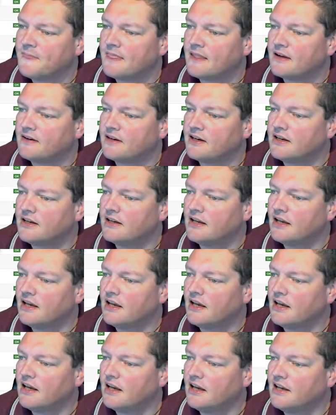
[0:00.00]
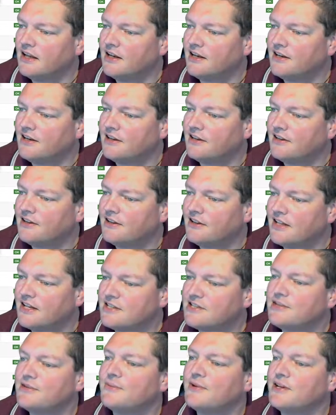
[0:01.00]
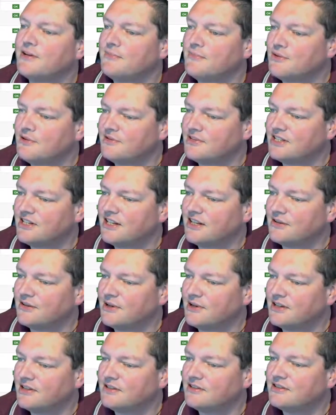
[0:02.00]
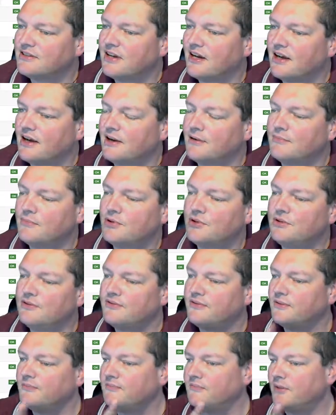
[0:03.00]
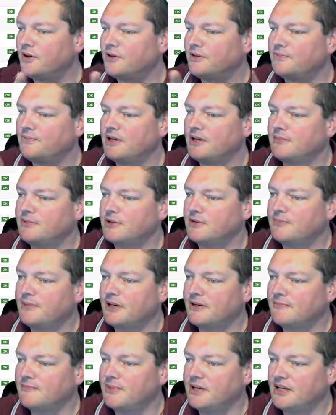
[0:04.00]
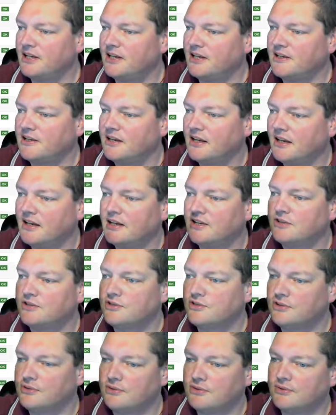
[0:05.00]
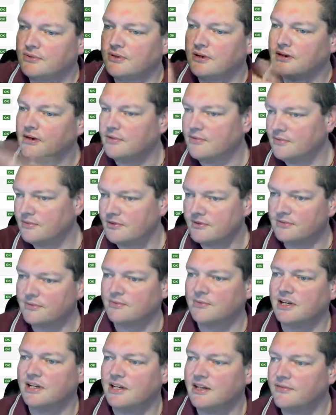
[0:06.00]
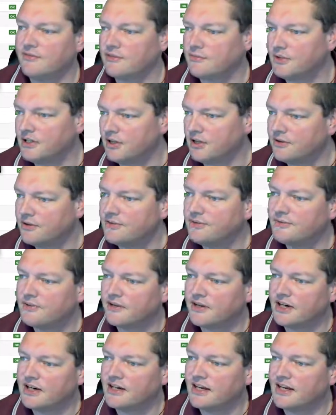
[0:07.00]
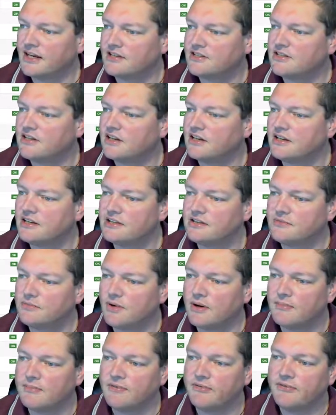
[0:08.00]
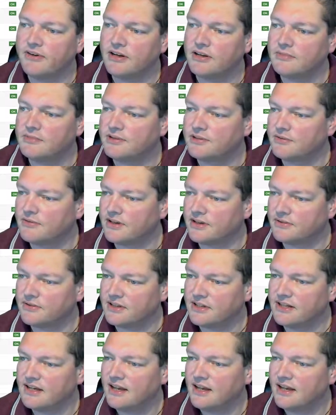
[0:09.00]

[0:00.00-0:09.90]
All right, and that's the one that moves it out of the way. Move mod BigBlueButton BN to one level below, right, outside of this web available directory.